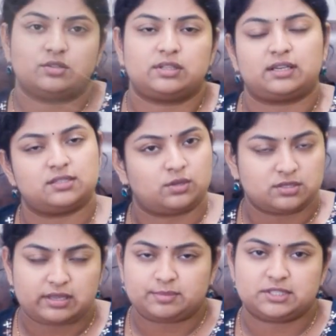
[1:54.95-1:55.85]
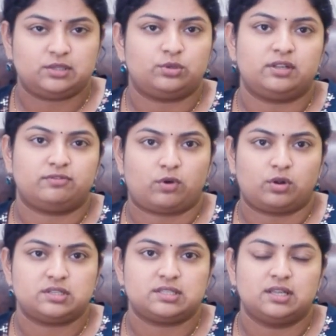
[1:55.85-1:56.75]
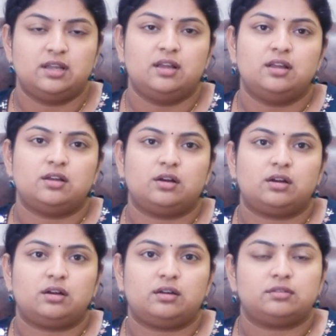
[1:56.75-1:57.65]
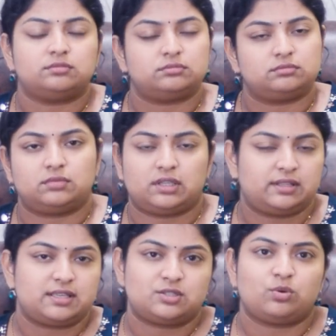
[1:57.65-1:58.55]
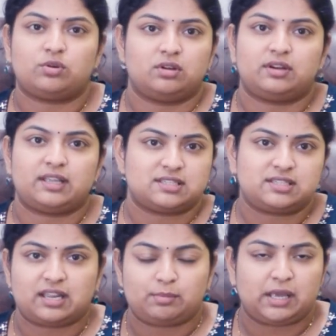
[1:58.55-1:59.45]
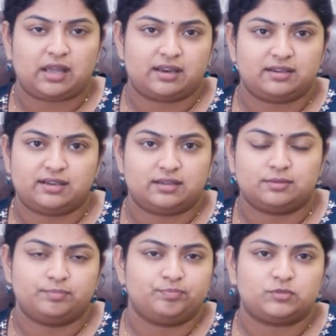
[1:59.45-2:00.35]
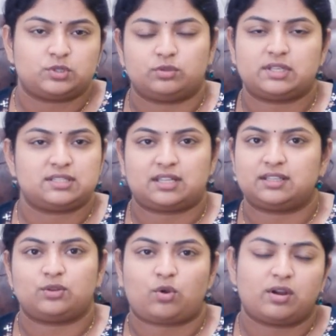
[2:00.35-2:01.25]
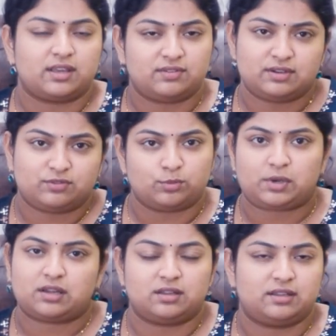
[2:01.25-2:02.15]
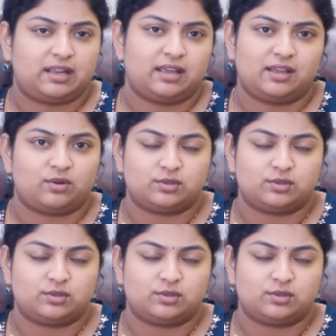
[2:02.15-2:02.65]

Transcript: So that is also absolutely false. There's no rationale behind it, so there's nothing wrong even if you pluck a grey hair